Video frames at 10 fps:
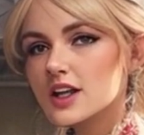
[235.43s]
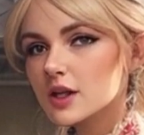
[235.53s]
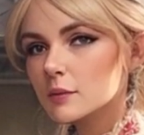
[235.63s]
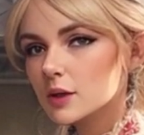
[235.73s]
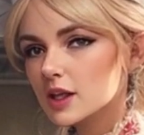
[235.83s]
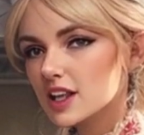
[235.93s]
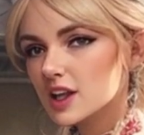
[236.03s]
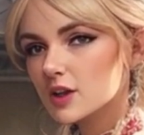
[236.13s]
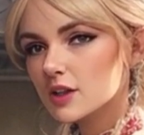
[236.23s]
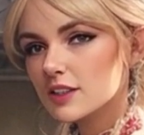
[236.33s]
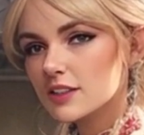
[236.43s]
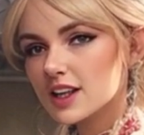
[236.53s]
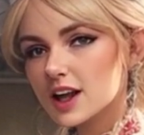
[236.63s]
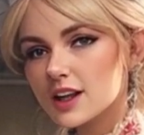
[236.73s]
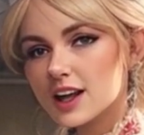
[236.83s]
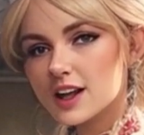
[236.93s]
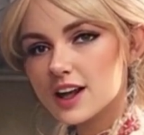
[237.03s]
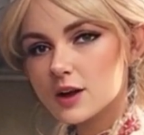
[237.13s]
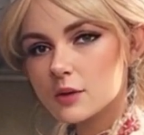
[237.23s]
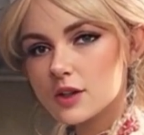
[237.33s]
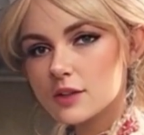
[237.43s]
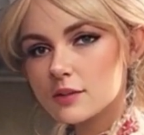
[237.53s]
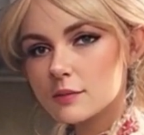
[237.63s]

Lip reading: and completely cooked inside and out.